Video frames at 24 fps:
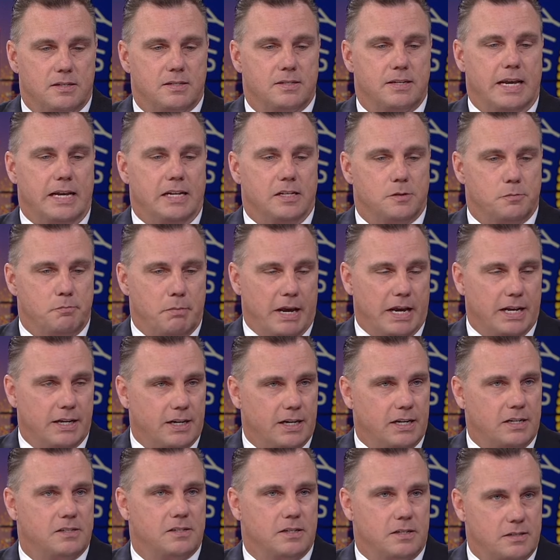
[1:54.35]
state's
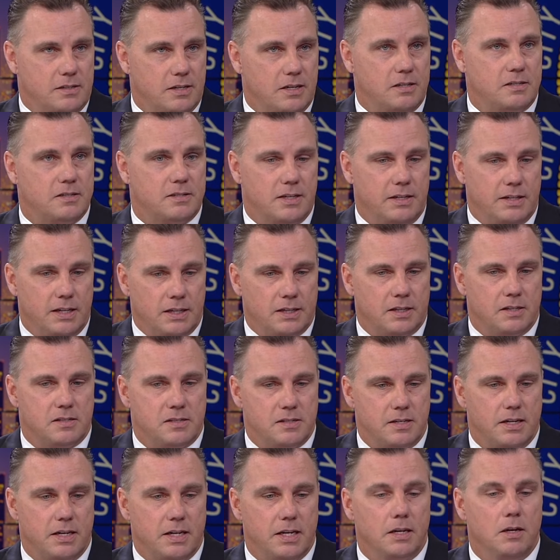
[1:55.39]
mandates exist and that the
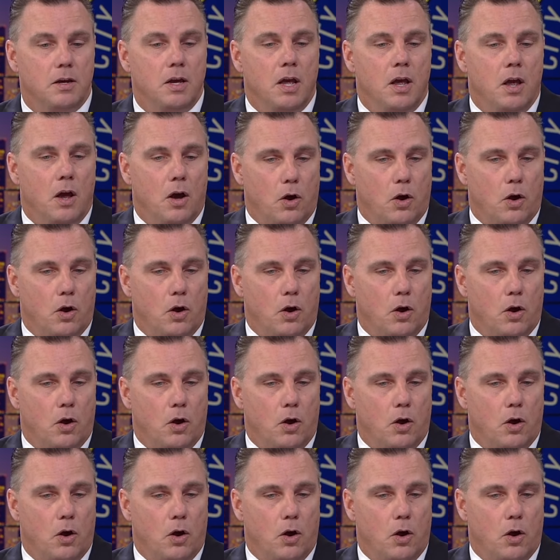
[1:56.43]
city,